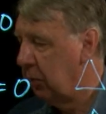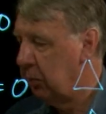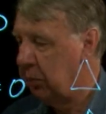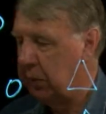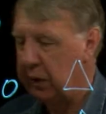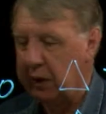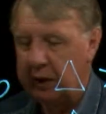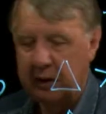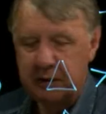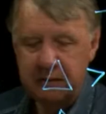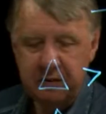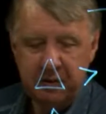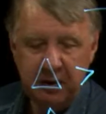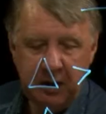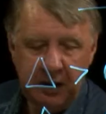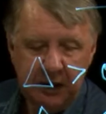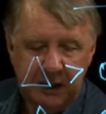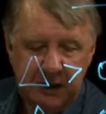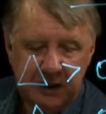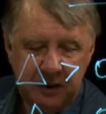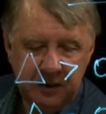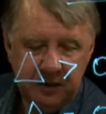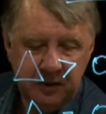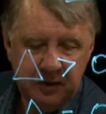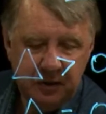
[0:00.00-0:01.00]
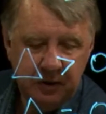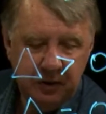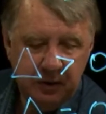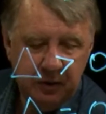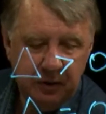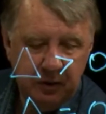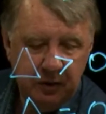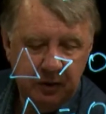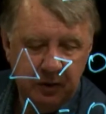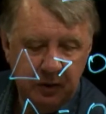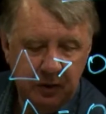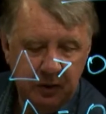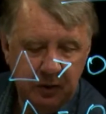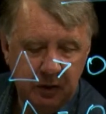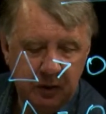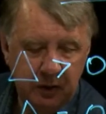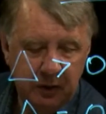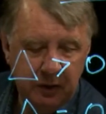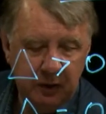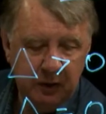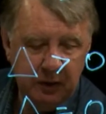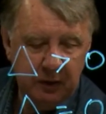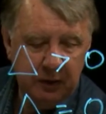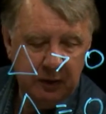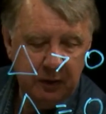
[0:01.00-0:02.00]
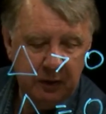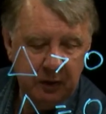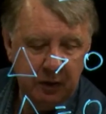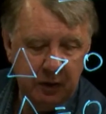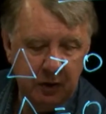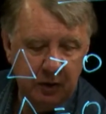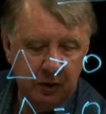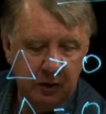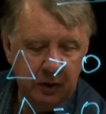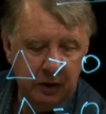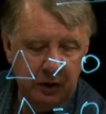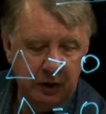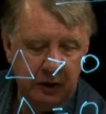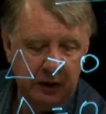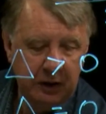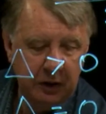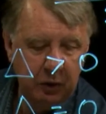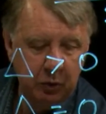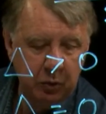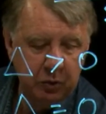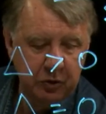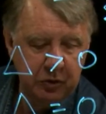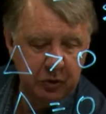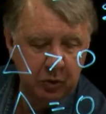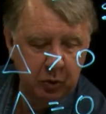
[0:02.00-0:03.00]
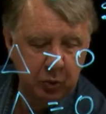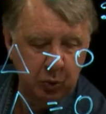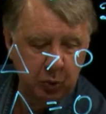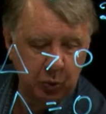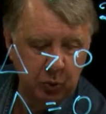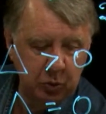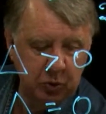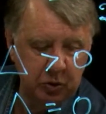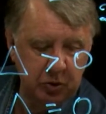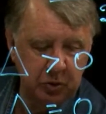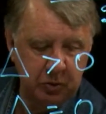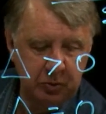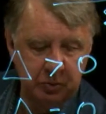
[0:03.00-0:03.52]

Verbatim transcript: plus 8 equals zero,